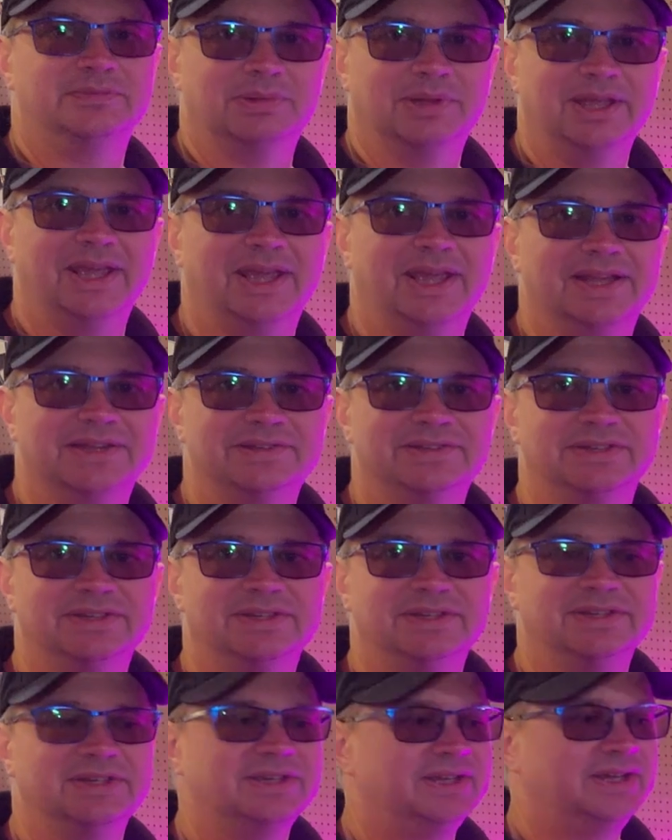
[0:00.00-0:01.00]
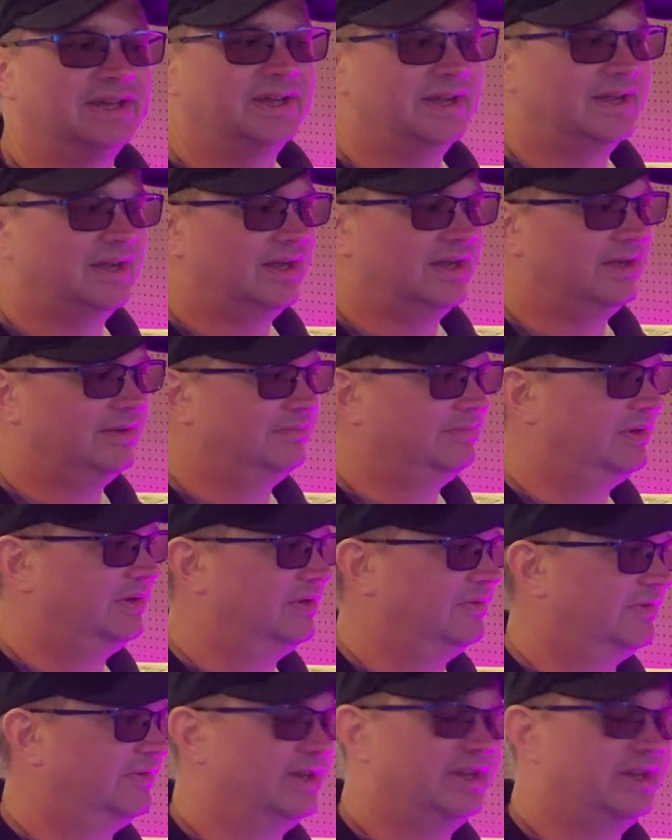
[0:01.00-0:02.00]
plant
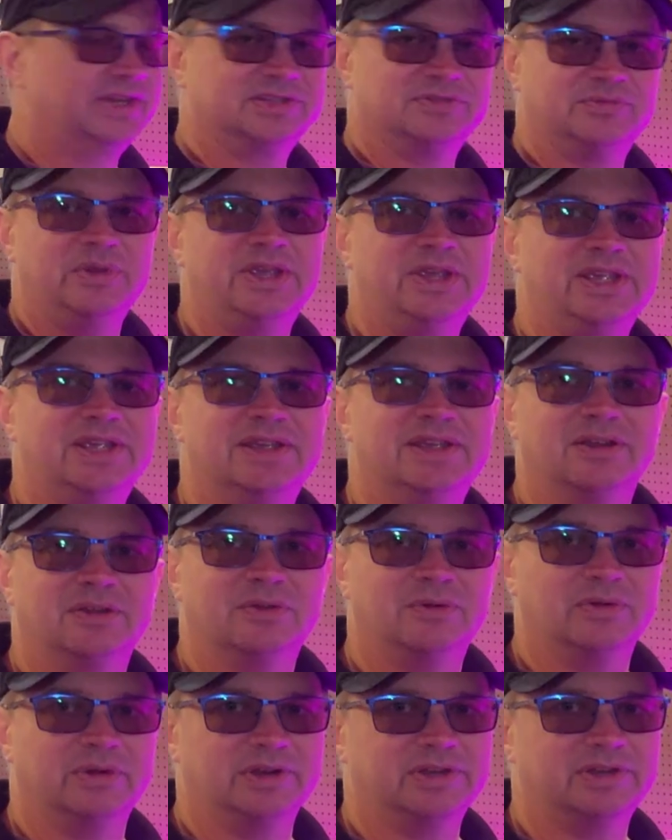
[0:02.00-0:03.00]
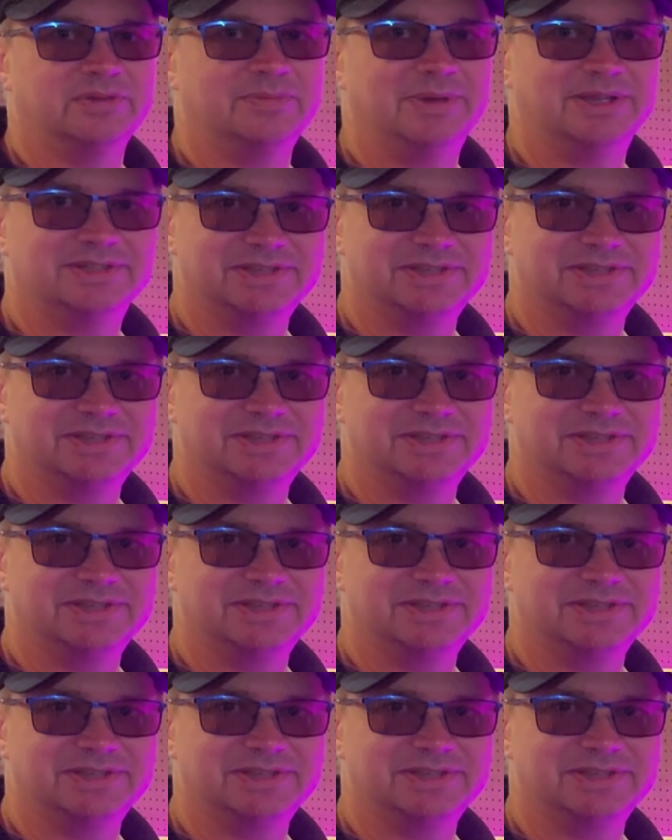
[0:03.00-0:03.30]
over the next week, according to my